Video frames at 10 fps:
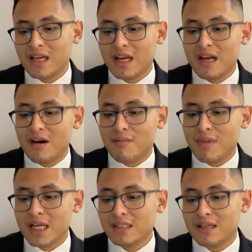iliac
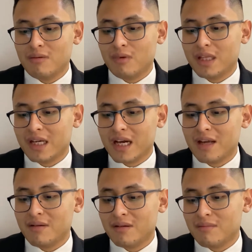mass with
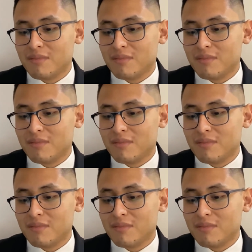high